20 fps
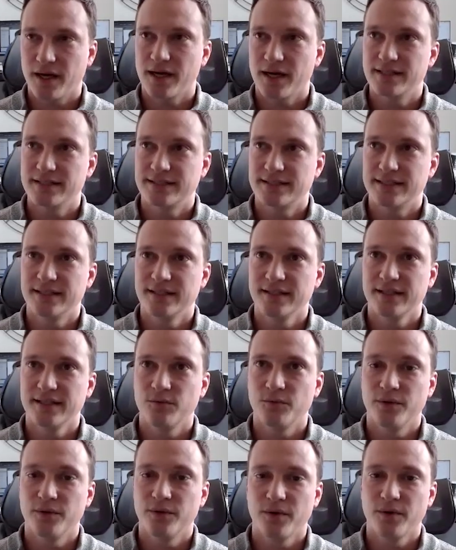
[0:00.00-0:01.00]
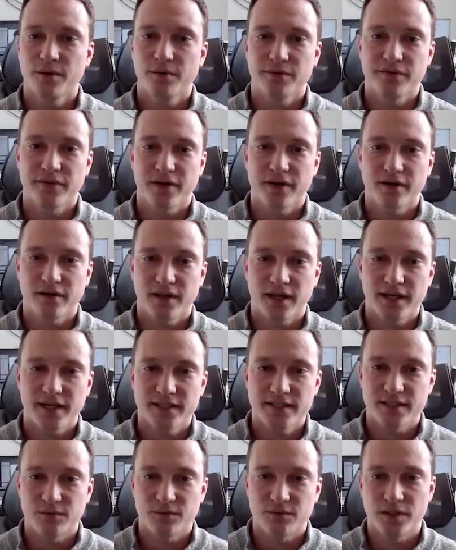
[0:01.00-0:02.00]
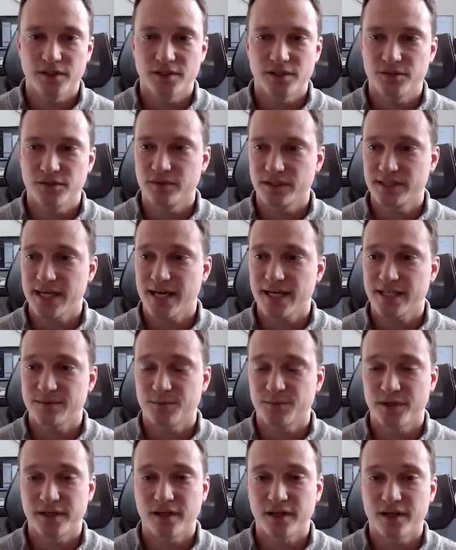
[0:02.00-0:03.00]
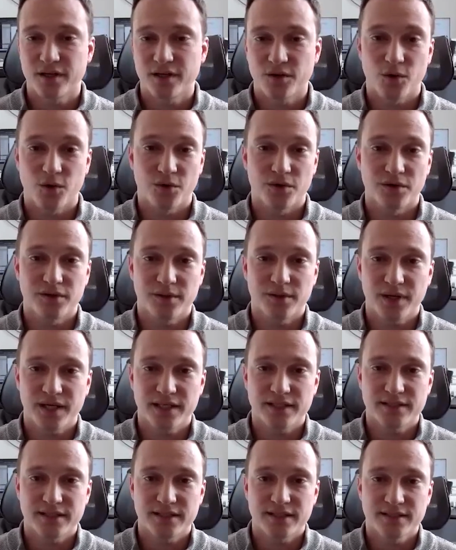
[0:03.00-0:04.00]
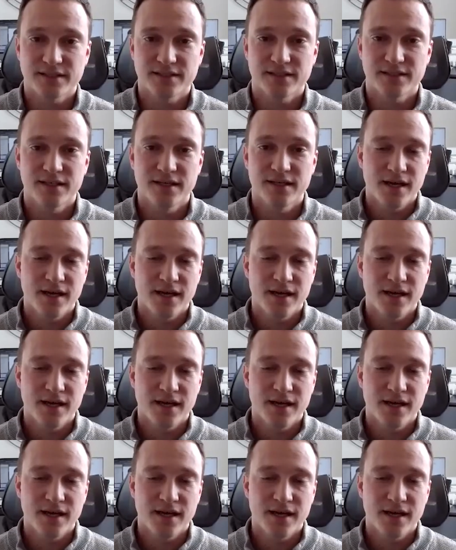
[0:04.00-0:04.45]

ideally we work with our clients and we're doing tax planning on a quarterly basis